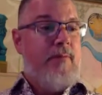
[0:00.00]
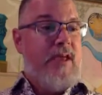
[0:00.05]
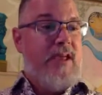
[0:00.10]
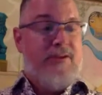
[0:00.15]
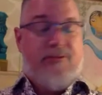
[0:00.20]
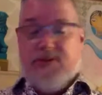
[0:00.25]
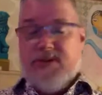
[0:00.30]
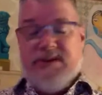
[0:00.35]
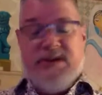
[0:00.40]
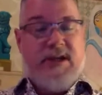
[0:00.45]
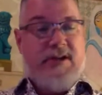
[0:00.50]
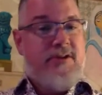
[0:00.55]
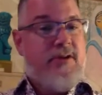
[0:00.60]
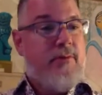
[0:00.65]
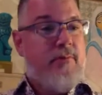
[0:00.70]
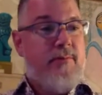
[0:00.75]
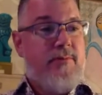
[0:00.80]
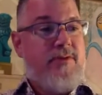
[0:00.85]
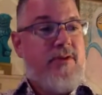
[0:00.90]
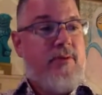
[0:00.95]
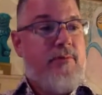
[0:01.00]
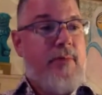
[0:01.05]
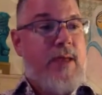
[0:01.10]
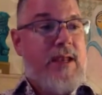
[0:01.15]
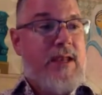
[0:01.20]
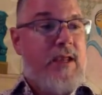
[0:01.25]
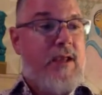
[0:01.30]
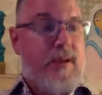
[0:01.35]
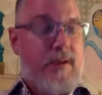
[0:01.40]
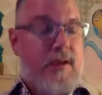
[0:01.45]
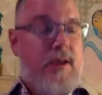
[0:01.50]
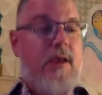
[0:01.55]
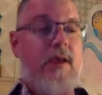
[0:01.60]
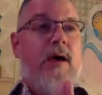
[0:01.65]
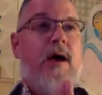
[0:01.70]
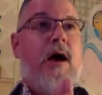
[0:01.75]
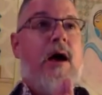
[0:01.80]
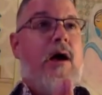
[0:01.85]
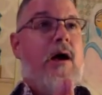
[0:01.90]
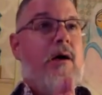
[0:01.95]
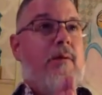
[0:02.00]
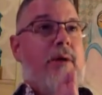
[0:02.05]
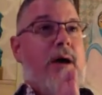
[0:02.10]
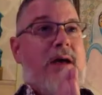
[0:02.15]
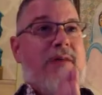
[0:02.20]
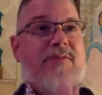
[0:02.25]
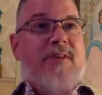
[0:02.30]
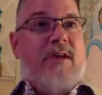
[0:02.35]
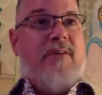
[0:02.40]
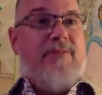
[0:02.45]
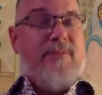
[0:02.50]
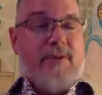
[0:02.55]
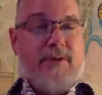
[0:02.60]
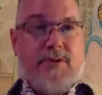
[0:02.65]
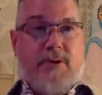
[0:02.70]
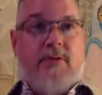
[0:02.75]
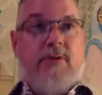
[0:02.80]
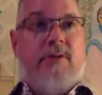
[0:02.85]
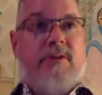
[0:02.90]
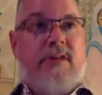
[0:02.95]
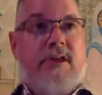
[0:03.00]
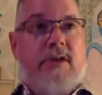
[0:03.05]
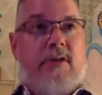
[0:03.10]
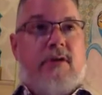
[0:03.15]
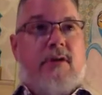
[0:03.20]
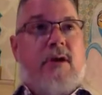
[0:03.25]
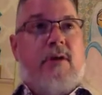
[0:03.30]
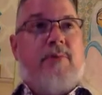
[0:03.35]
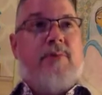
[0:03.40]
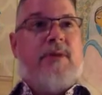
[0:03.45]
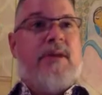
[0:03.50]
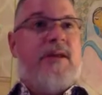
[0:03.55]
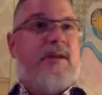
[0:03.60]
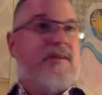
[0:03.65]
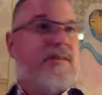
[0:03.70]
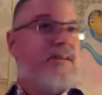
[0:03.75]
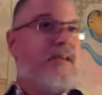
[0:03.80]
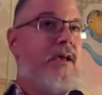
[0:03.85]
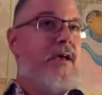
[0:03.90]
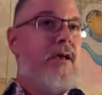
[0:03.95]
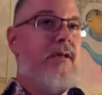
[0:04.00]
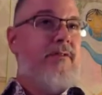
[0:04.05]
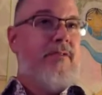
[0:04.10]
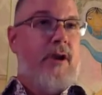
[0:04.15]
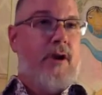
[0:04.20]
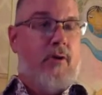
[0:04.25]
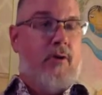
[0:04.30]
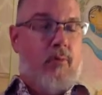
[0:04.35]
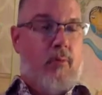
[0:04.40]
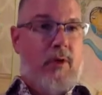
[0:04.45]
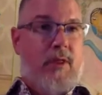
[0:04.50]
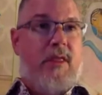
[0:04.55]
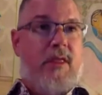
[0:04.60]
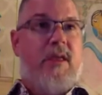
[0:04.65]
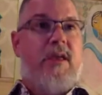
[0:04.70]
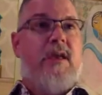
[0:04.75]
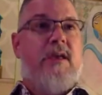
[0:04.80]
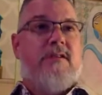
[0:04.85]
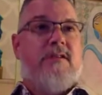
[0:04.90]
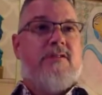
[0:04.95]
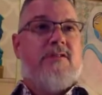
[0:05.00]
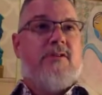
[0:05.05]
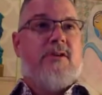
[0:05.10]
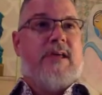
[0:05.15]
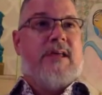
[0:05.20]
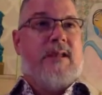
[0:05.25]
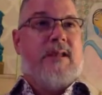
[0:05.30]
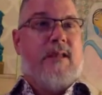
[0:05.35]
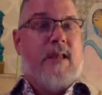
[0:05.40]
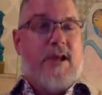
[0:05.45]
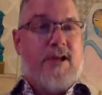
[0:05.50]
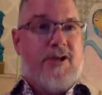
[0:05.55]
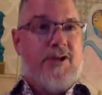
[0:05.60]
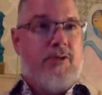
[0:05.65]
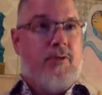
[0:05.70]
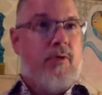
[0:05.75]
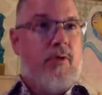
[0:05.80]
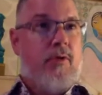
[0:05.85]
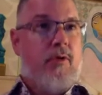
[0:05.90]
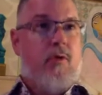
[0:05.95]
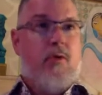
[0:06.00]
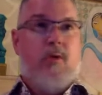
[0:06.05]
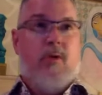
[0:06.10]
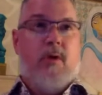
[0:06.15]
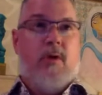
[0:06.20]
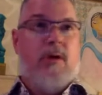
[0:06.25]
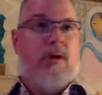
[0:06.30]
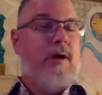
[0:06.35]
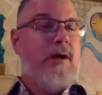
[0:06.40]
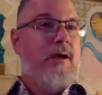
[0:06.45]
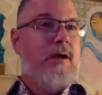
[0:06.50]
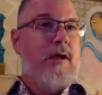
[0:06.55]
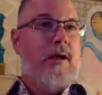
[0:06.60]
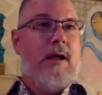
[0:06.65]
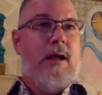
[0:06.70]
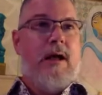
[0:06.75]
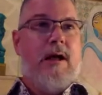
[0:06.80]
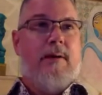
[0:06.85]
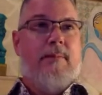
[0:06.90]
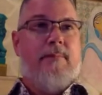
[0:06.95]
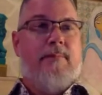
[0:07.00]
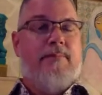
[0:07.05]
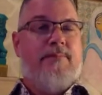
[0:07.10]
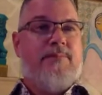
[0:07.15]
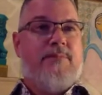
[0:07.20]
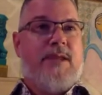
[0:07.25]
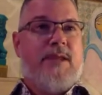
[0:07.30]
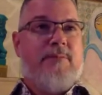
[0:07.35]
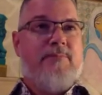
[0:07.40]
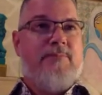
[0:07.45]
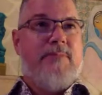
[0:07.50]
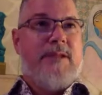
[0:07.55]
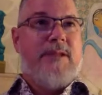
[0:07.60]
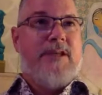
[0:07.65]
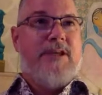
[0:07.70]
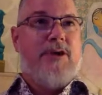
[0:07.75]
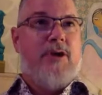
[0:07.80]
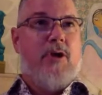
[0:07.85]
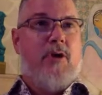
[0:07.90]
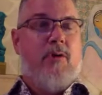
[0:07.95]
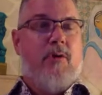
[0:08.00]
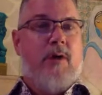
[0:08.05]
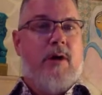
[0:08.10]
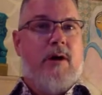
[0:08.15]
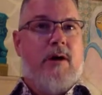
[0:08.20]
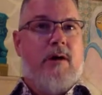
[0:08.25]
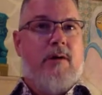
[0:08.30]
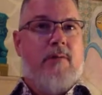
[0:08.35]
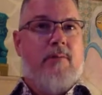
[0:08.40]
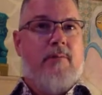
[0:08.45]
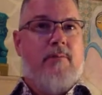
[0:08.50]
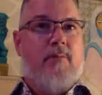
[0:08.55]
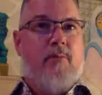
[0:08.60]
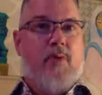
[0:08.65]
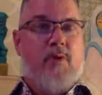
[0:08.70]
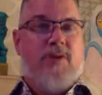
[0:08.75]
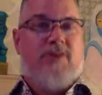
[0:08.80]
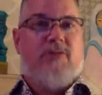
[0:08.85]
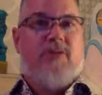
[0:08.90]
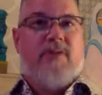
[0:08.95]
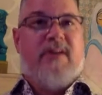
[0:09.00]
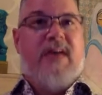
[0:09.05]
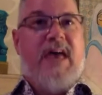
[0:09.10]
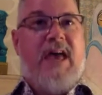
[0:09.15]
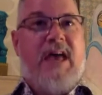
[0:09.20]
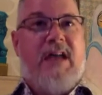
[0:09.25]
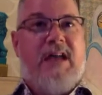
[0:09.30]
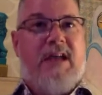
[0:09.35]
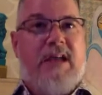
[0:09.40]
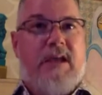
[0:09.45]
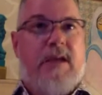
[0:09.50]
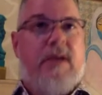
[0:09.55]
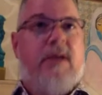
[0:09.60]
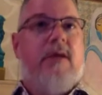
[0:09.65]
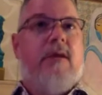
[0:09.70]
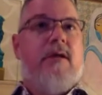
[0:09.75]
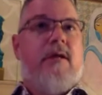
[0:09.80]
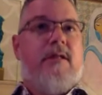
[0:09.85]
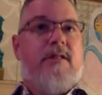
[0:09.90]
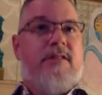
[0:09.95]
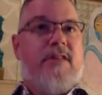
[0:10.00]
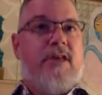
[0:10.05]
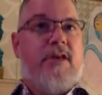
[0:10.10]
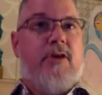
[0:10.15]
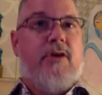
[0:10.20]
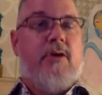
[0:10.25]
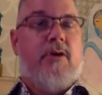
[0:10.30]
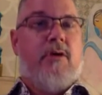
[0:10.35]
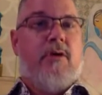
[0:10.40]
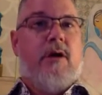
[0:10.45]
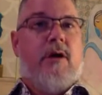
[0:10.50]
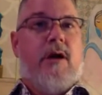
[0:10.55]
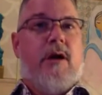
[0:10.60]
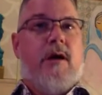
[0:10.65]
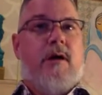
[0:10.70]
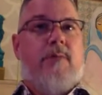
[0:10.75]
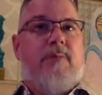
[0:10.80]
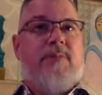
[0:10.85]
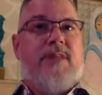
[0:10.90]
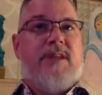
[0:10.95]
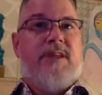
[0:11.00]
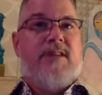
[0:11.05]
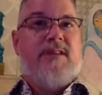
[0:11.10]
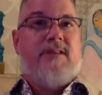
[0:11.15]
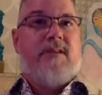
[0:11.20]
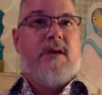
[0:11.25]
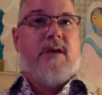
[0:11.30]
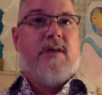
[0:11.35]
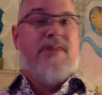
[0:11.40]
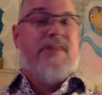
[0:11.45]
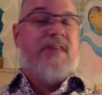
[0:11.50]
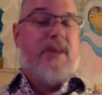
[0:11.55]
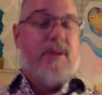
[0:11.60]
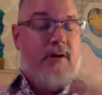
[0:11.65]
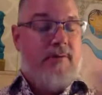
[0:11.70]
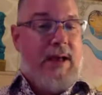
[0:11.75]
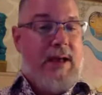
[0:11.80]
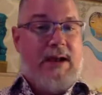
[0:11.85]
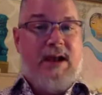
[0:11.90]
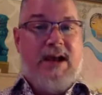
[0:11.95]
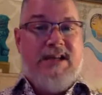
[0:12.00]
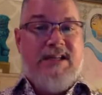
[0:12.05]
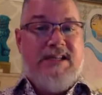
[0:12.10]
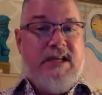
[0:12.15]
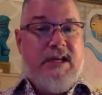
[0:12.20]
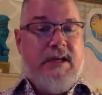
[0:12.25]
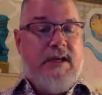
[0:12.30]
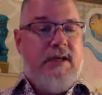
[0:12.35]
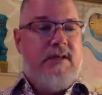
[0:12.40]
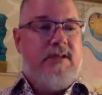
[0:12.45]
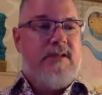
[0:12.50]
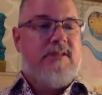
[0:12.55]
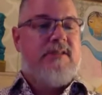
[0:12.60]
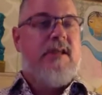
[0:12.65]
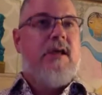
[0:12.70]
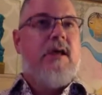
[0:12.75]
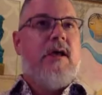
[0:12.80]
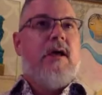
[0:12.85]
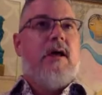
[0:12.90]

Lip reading: interesting to many. I think for certain theater companies that are really into intellectual or, more sort of heady theater that is a theater about ideas,